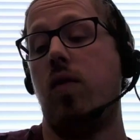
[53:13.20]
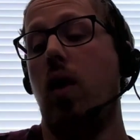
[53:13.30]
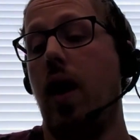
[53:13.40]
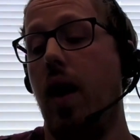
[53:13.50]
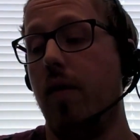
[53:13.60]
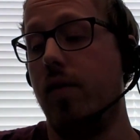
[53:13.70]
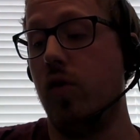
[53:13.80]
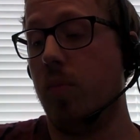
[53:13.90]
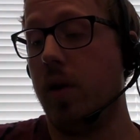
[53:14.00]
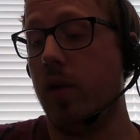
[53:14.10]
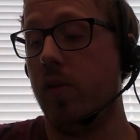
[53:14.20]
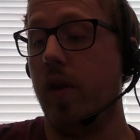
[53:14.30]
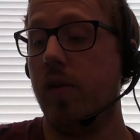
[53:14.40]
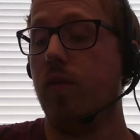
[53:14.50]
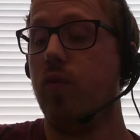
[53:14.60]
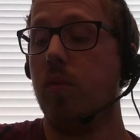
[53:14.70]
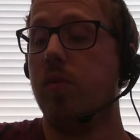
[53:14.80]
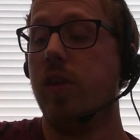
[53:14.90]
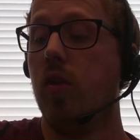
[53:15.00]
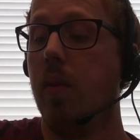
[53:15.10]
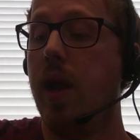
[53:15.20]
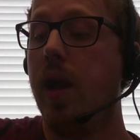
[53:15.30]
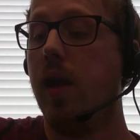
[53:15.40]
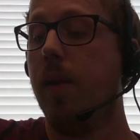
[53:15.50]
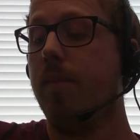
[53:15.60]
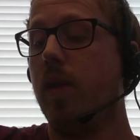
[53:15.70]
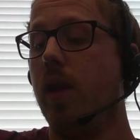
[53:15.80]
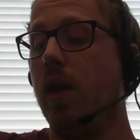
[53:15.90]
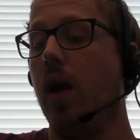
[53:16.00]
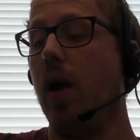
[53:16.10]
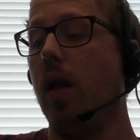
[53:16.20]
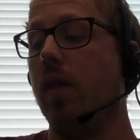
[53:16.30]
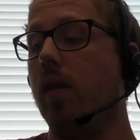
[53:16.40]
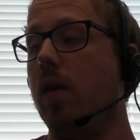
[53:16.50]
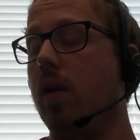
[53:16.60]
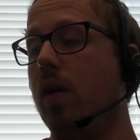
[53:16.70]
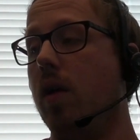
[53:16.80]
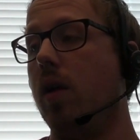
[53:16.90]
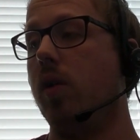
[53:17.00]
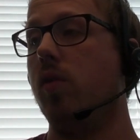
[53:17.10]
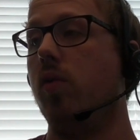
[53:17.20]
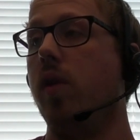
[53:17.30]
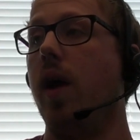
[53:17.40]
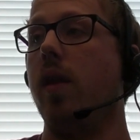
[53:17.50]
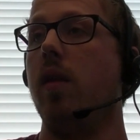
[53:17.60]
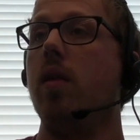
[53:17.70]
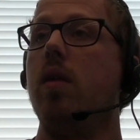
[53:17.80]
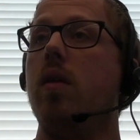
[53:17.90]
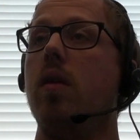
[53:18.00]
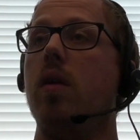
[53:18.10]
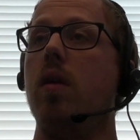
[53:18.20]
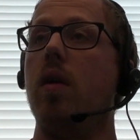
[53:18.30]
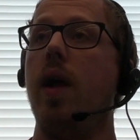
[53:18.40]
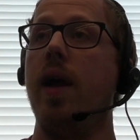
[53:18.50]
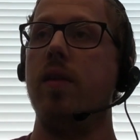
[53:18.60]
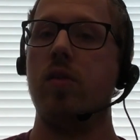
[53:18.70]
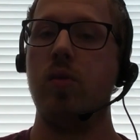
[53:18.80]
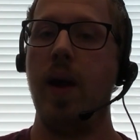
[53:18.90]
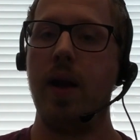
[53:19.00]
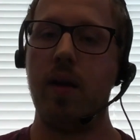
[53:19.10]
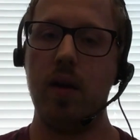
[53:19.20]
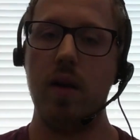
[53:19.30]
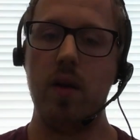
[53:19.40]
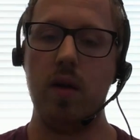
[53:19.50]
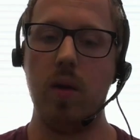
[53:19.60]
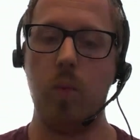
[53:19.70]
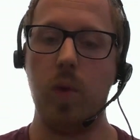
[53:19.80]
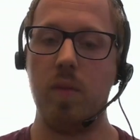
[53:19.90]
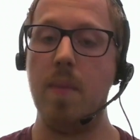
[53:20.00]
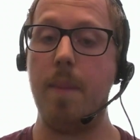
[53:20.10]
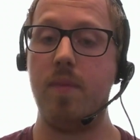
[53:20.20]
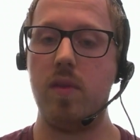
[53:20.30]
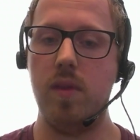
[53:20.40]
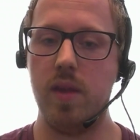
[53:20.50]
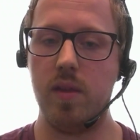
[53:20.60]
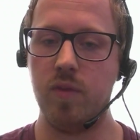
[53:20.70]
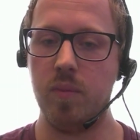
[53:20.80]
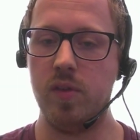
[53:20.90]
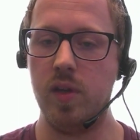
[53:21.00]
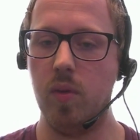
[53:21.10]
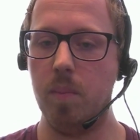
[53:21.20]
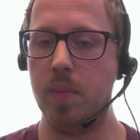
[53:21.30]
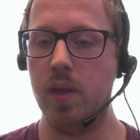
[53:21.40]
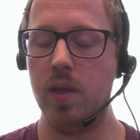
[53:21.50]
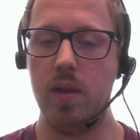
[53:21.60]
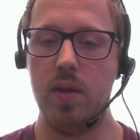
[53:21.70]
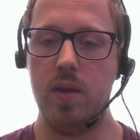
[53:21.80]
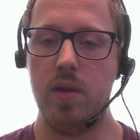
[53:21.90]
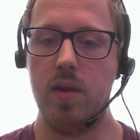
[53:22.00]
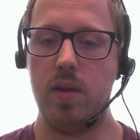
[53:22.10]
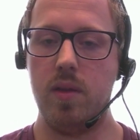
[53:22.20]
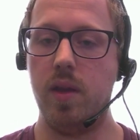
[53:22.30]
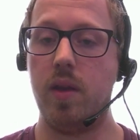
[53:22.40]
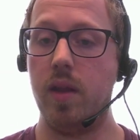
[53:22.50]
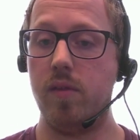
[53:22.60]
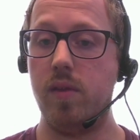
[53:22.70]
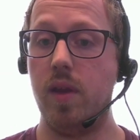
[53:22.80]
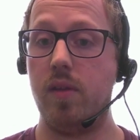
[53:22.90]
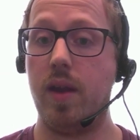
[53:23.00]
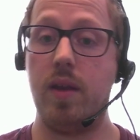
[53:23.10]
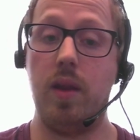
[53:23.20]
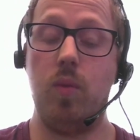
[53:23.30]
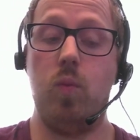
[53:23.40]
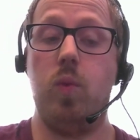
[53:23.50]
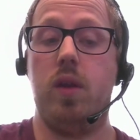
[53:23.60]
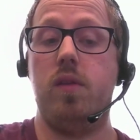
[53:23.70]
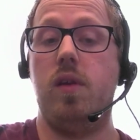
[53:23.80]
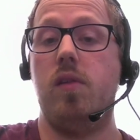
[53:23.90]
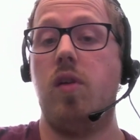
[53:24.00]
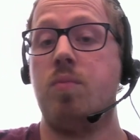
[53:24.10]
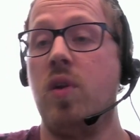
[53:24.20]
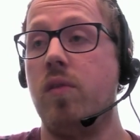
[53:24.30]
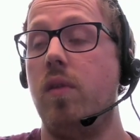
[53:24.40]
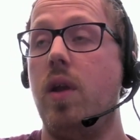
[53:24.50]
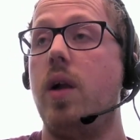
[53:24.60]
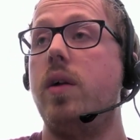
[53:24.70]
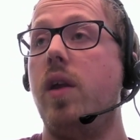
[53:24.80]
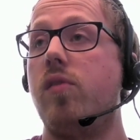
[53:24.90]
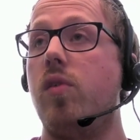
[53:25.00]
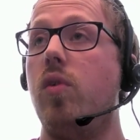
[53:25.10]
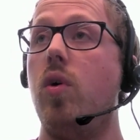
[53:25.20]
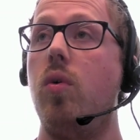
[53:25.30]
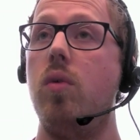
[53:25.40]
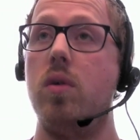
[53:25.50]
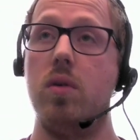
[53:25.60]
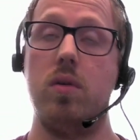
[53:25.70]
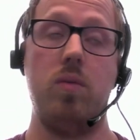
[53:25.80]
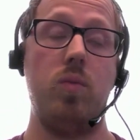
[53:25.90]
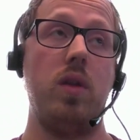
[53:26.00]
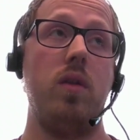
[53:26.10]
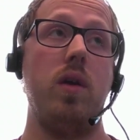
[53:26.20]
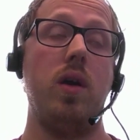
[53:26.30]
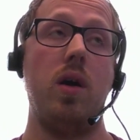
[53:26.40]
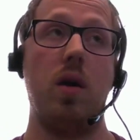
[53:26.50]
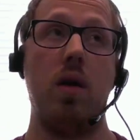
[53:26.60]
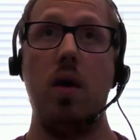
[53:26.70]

you have genomic annotation from genome A and you then add a track with mapped data from genome B, then you can see exactly whether genes are present there, yes or no, or whether there are